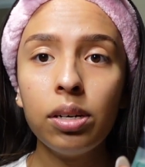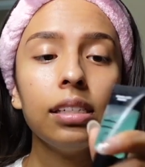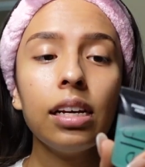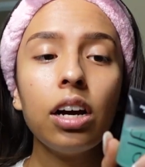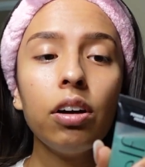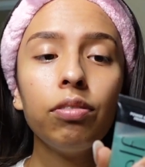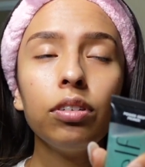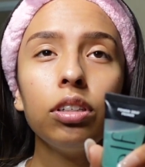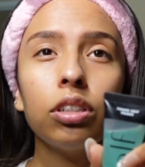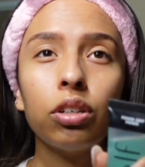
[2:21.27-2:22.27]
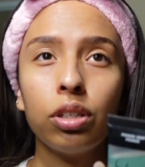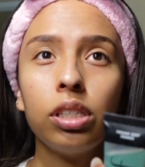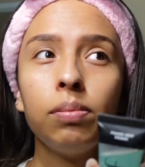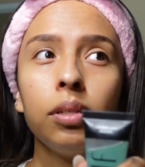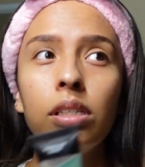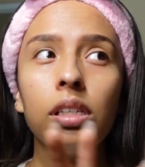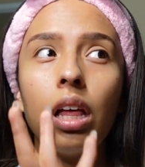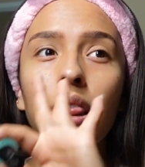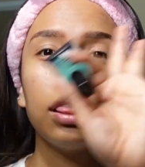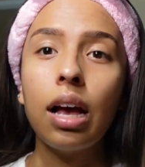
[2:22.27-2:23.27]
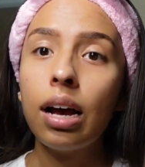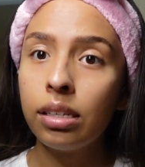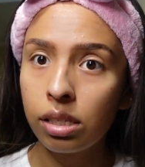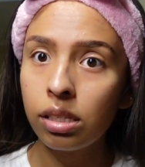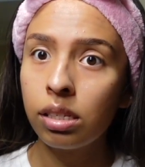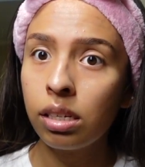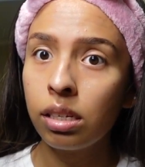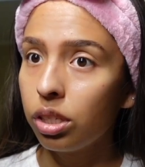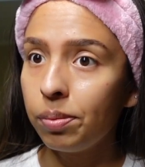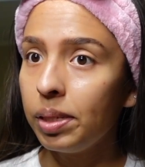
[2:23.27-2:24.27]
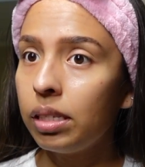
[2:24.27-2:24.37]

This I got for Christmas last Christmas,